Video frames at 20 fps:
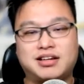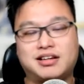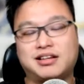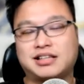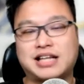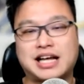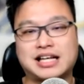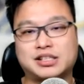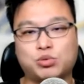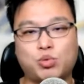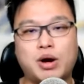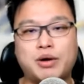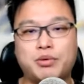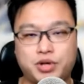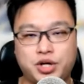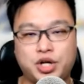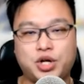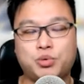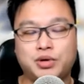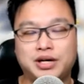That's where
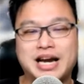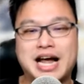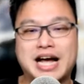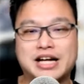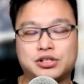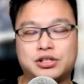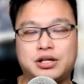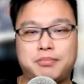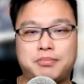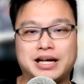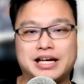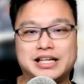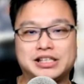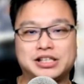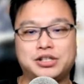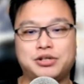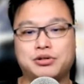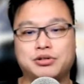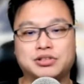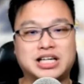you would naturally
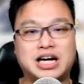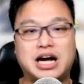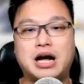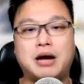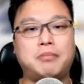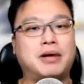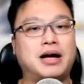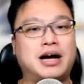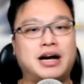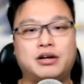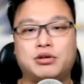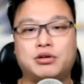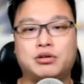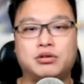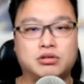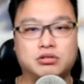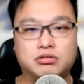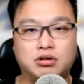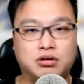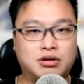place your timeline
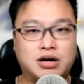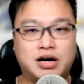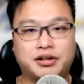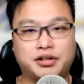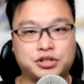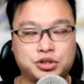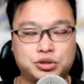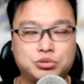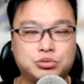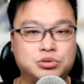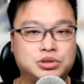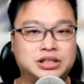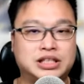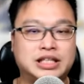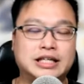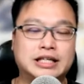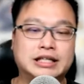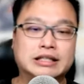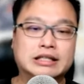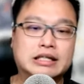or other tools
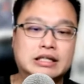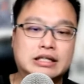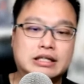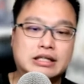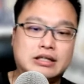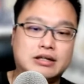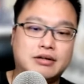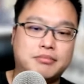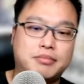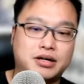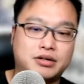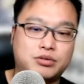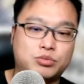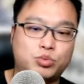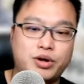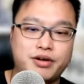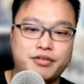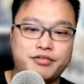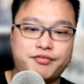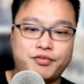there. But
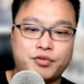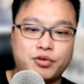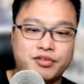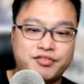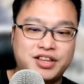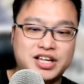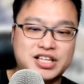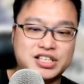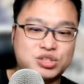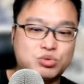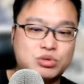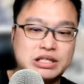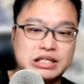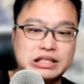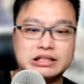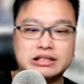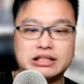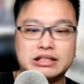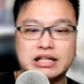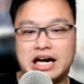with this
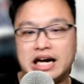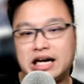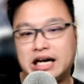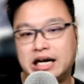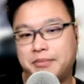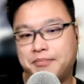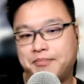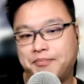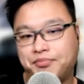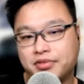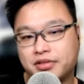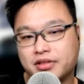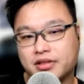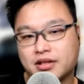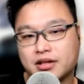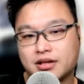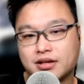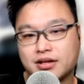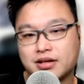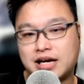one,
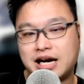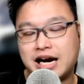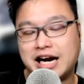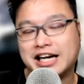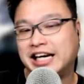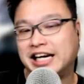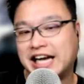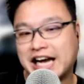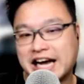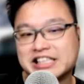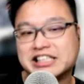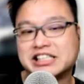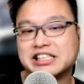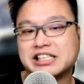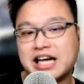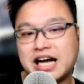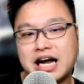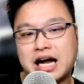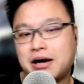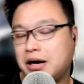I guess
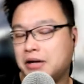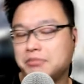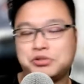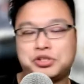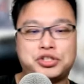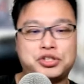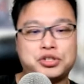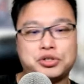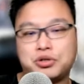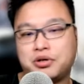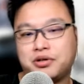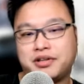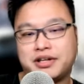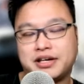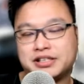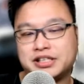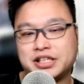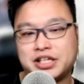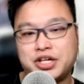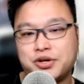I'm sure
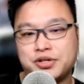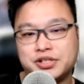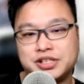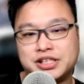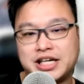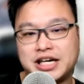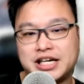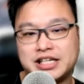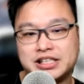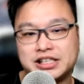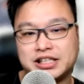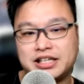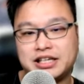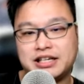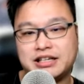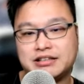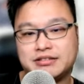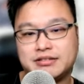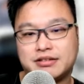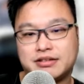there's a use case
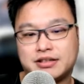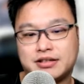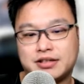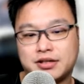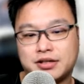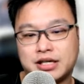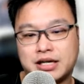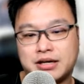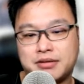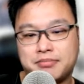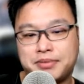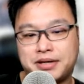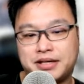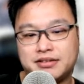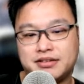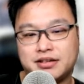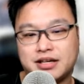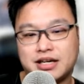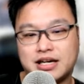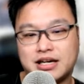there, but
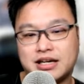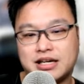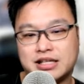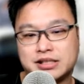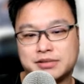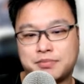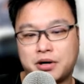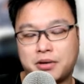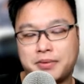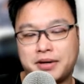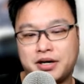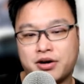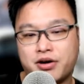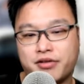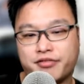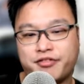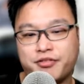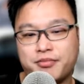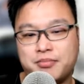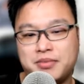it's probably not
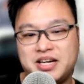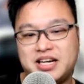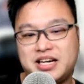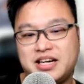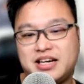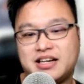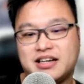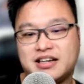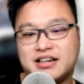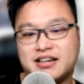for me.